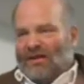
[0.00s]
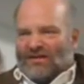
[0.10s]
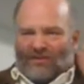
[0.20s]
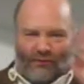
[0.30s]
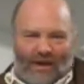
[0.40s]

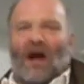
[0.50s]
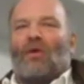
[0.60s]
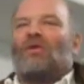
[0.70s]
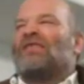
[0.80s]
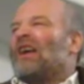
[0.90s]
Because 3
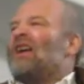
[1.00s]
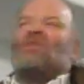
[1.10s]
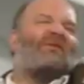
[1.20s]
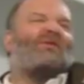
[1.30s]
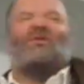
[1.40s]
hours
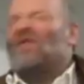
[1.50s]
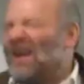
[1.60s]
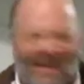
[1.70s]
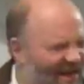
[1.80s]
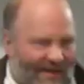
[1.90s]
ain't
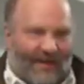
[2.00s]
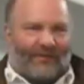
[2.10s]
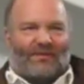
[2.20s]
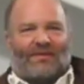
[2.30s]
enough.